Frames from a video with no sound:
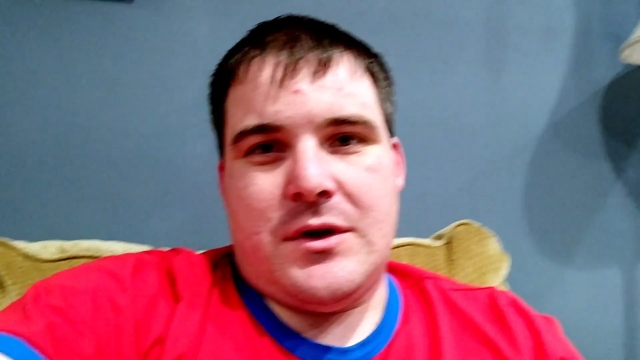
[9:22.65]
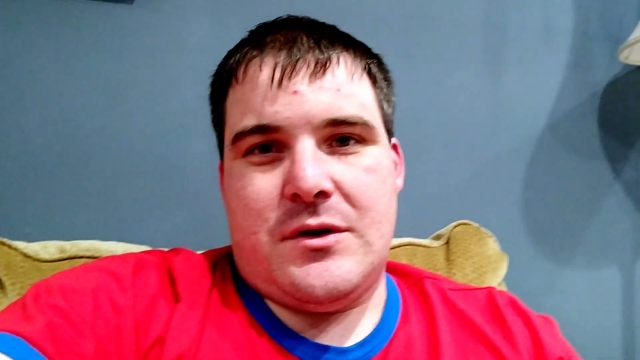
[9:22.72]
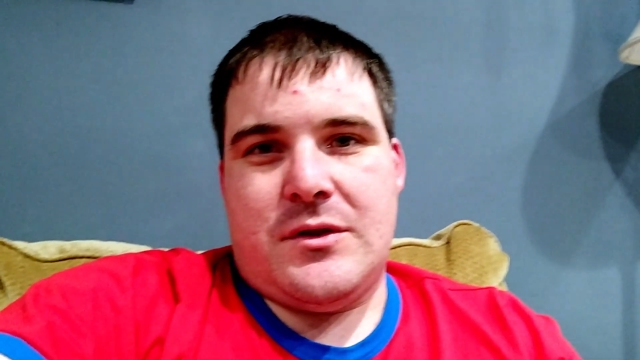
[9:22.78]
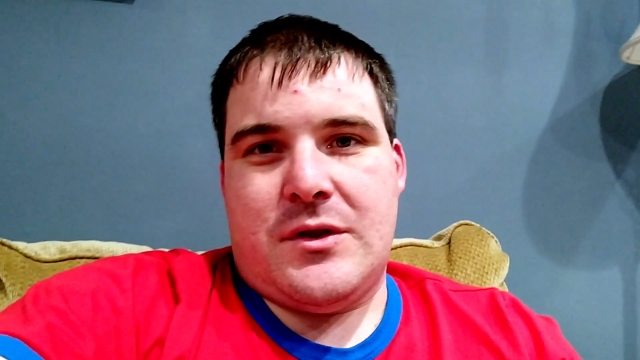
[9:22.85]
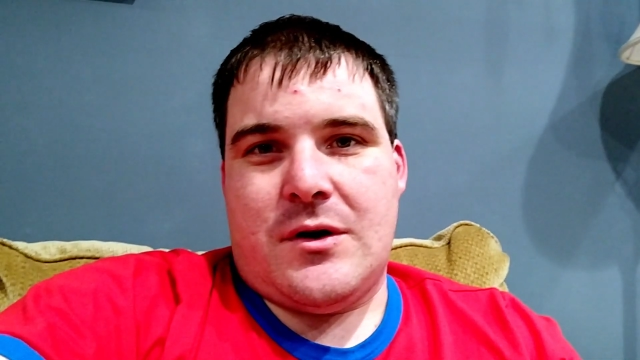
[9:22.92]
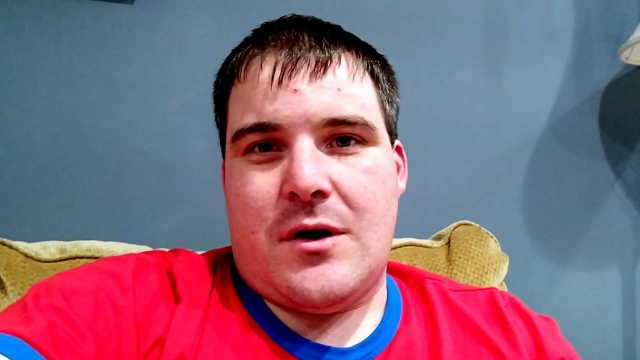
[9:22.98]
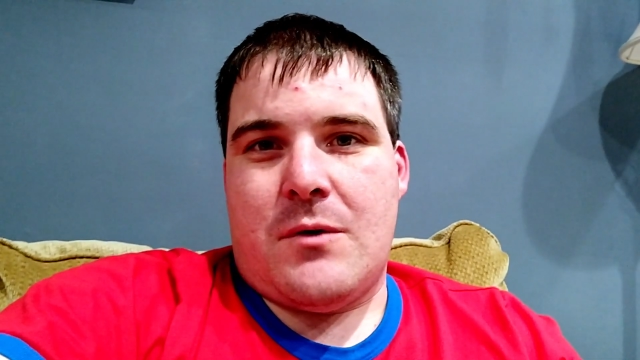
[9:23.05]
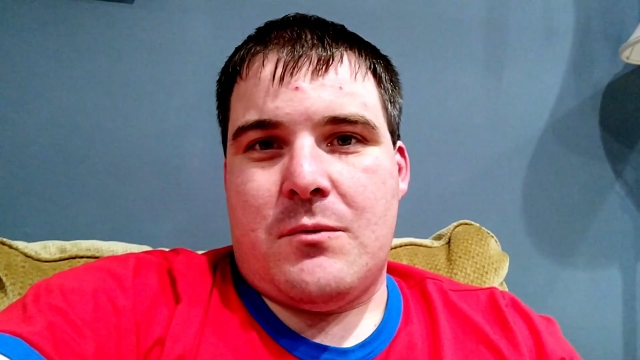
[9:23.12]

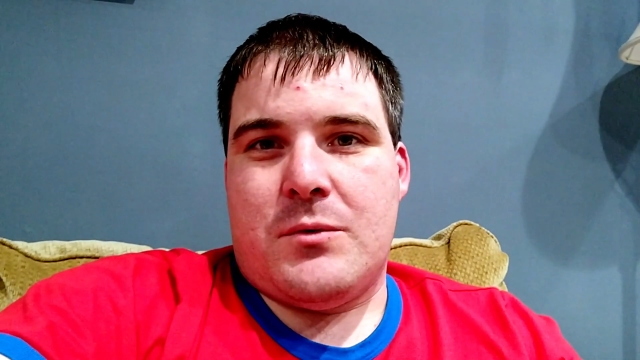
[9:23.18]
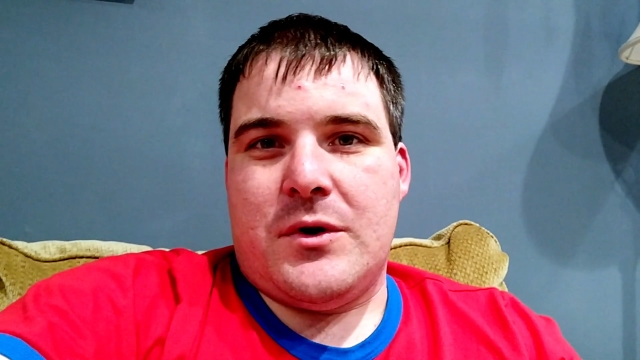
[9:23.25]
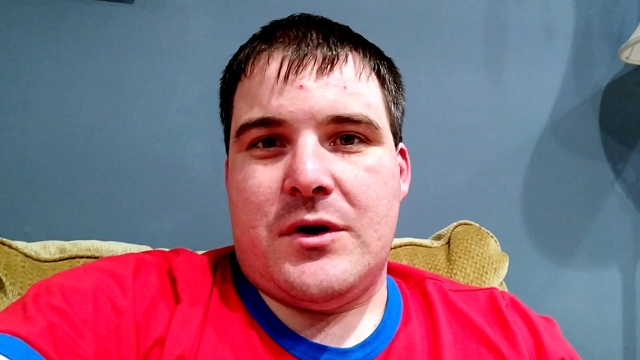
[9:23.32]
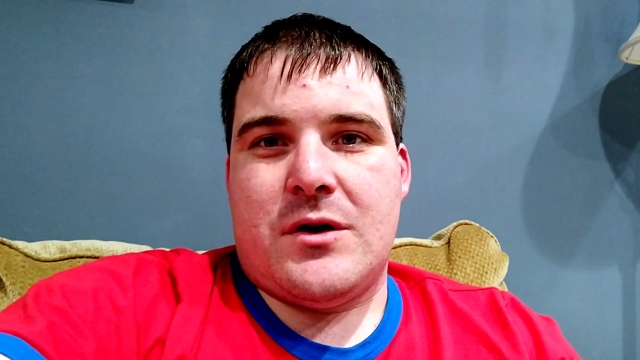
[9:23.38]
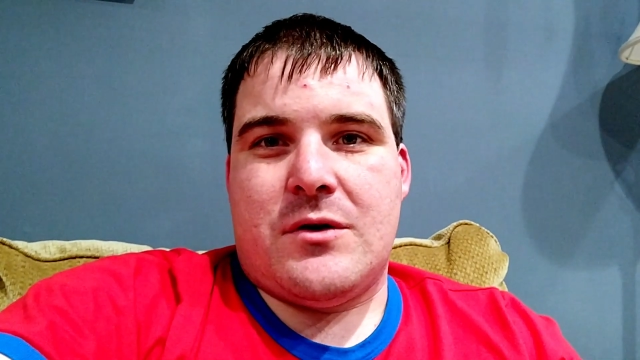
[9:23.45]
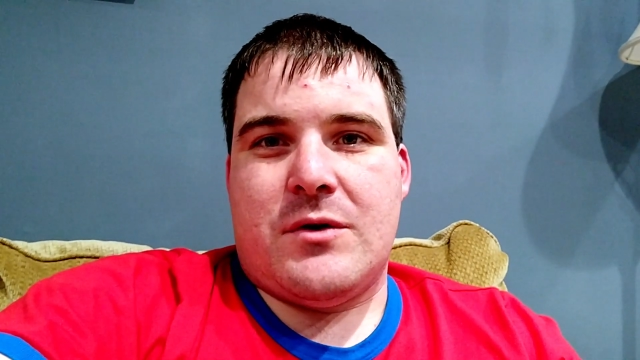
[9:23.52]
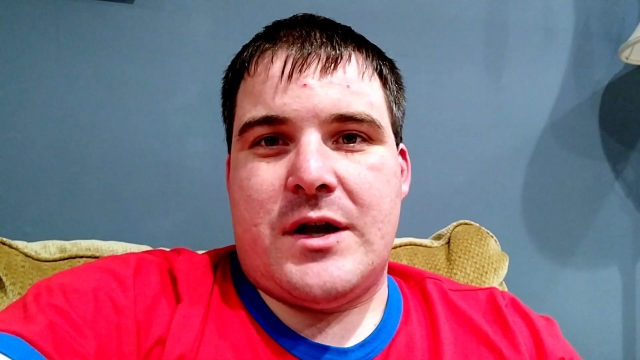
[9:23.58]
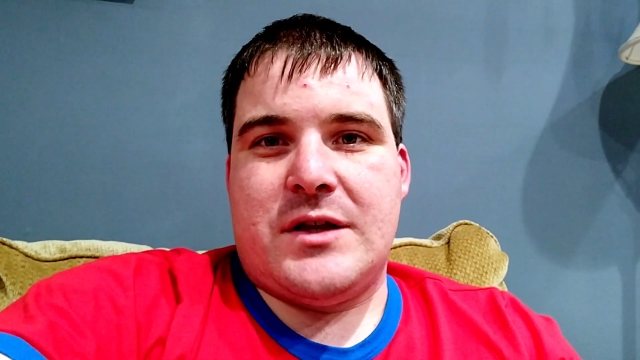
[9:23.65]
They're a
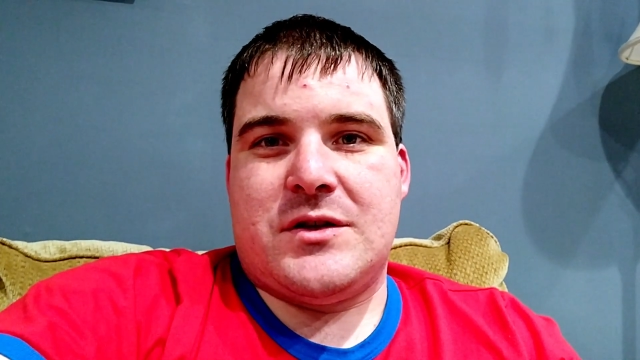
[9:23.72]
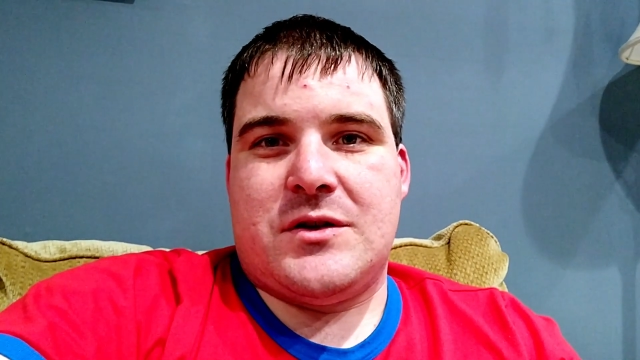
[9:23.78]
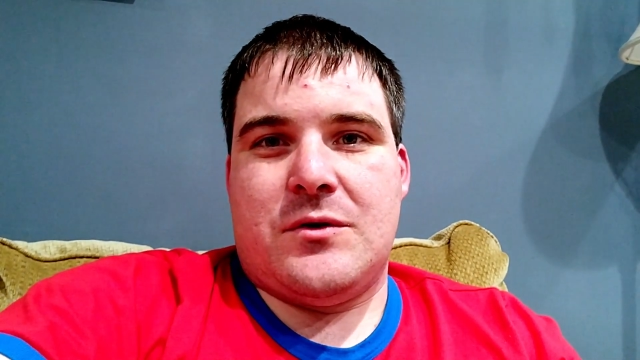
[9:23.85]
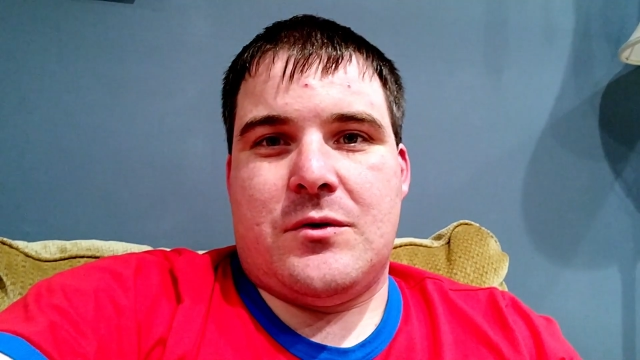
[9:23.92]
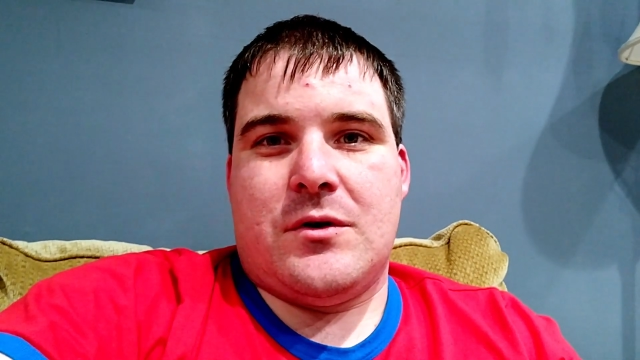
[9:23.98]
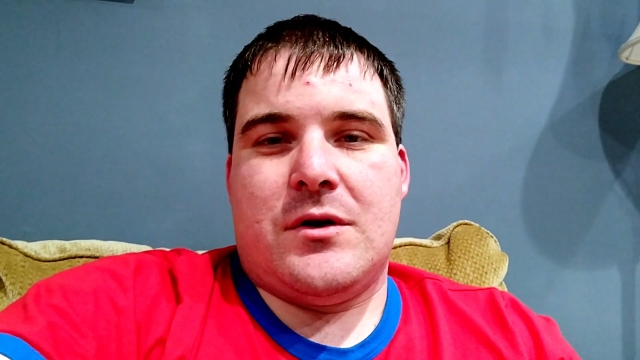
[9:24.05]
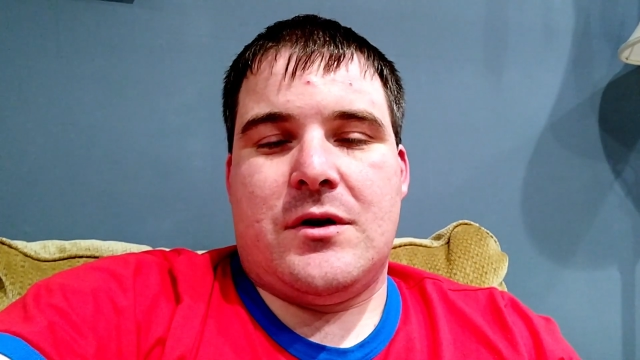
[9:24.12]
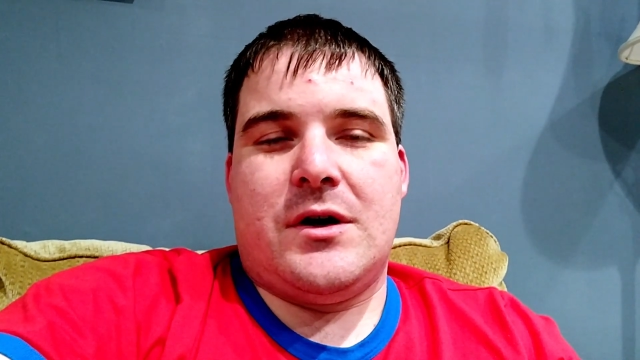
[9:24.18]
really great
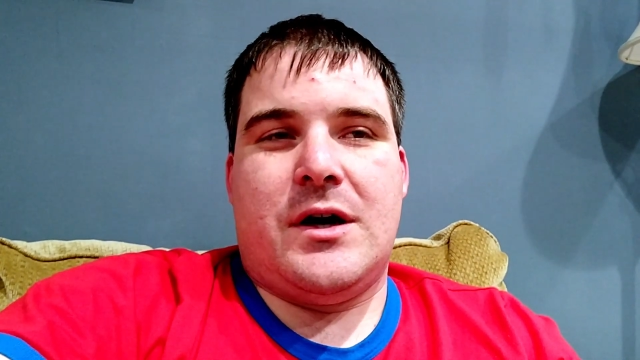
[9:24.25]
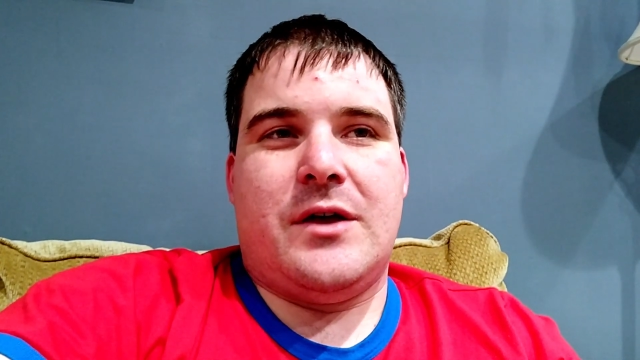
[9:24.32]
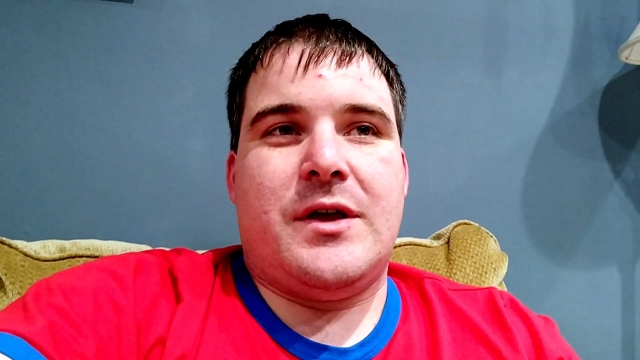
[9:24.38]
store.